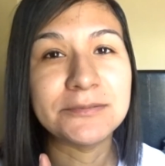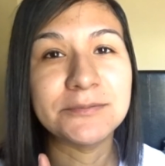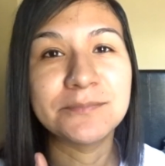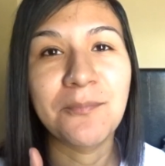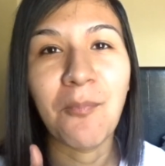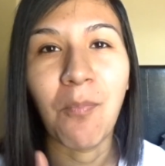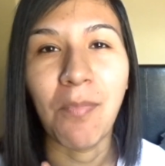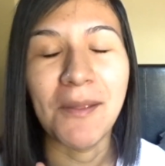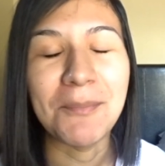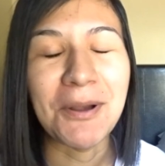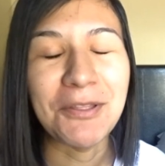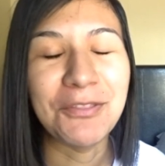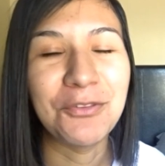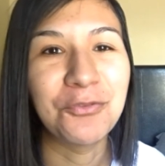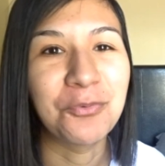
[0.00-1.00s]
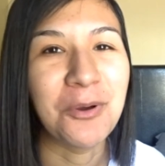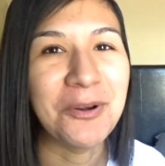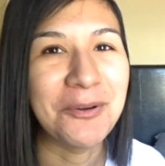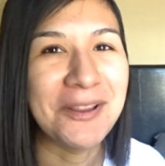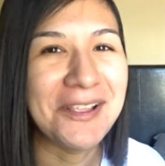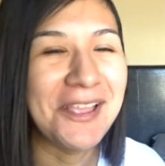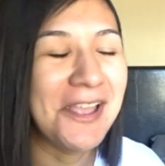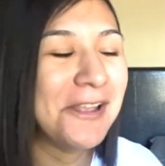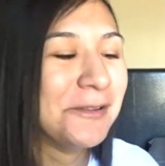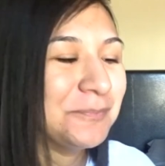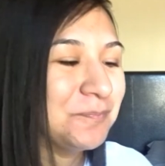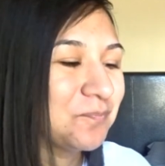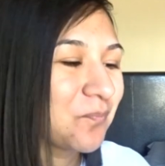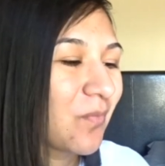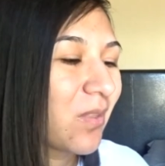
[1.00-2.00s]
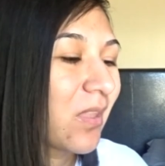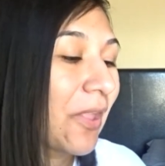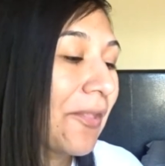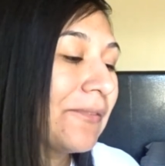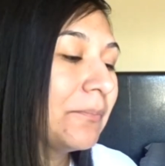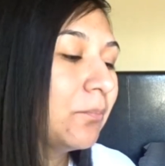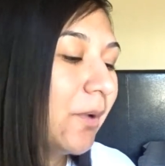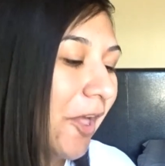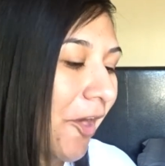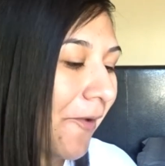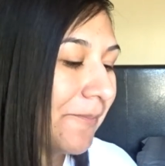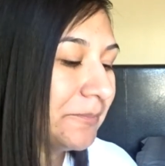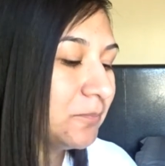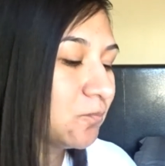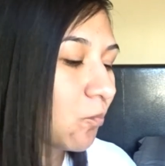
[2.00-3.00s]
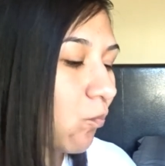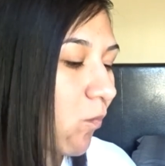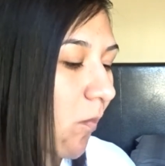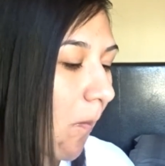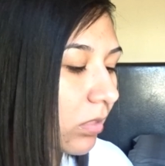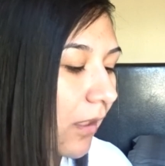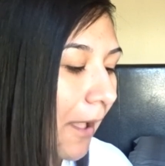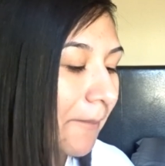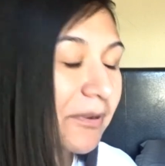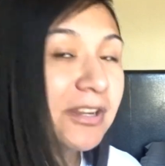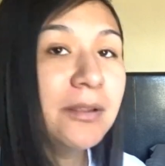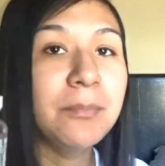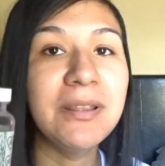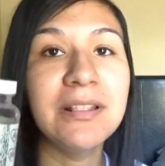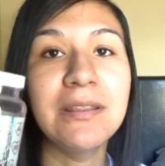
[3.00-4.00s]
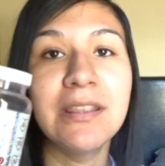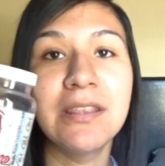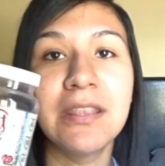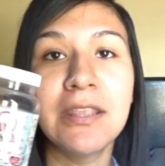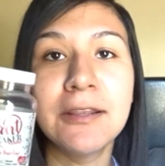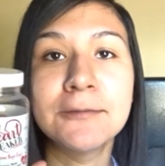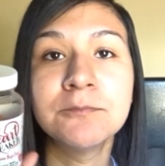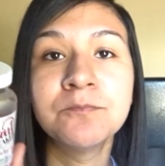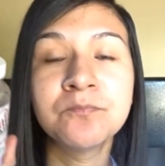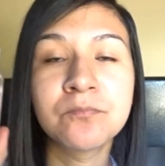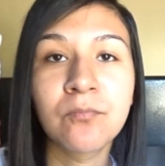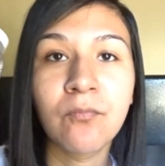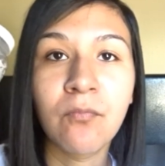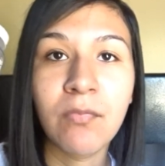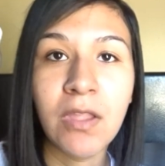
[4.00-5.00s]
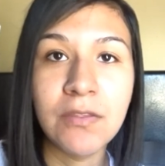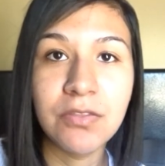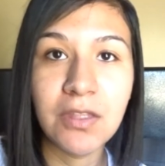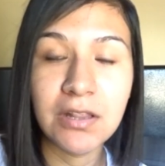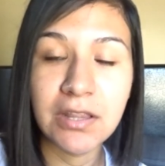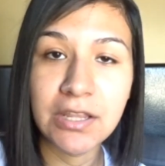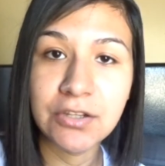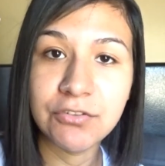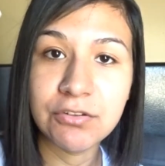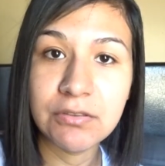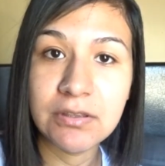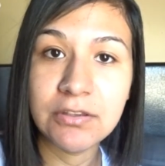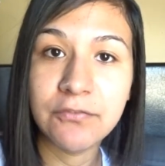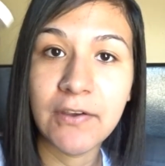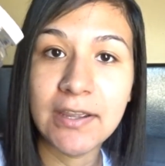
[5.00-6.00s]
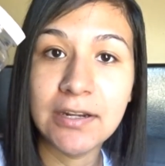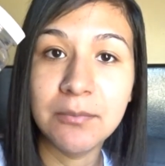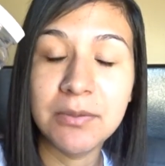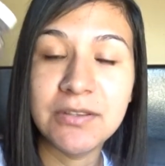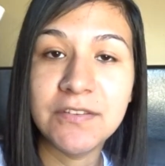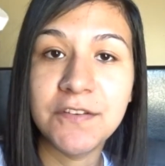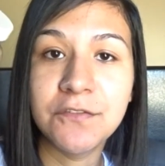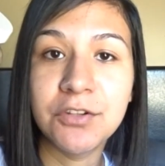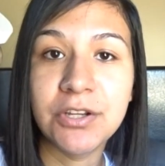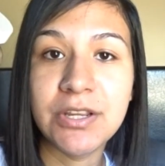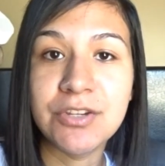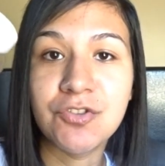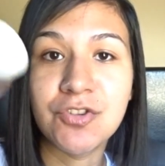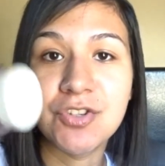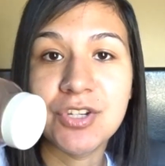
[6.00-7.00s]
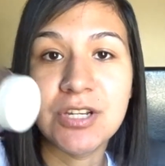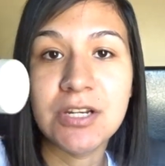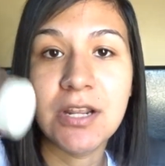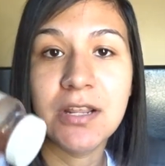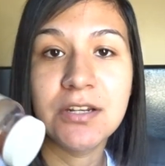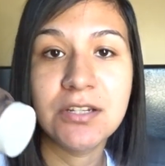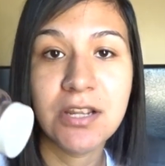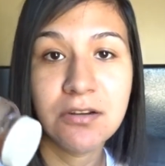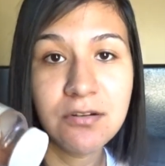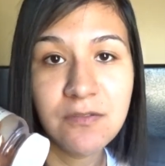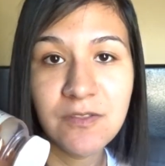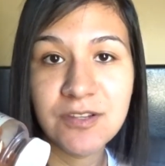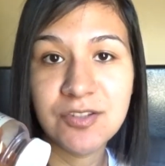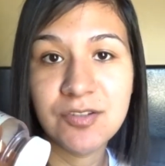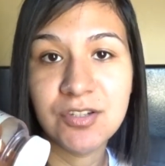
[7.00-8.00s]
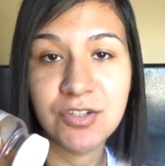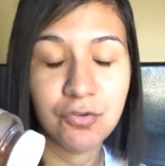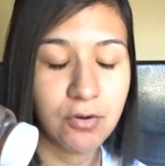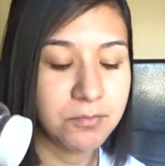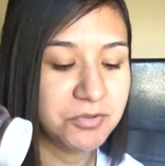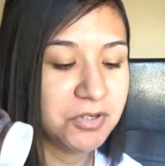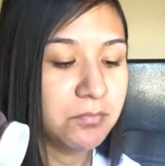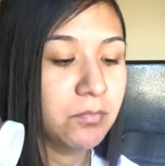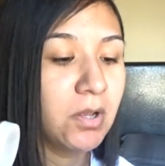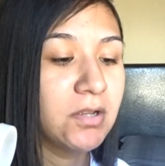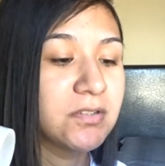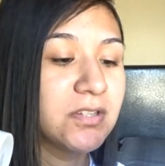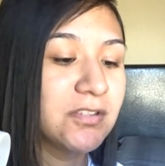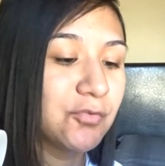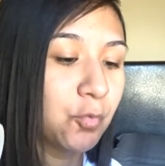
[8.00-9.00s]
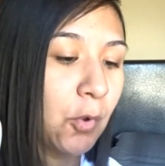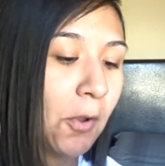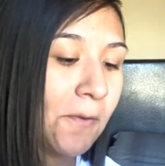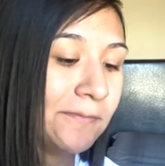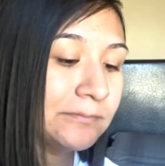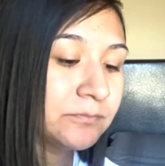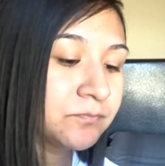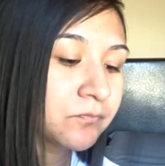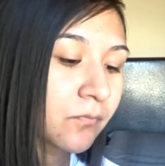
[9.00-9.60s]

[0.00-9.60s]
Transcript: My mouth is watering. But I'm gonna be linking the link to these vitamins if you're interested down in the description box as well.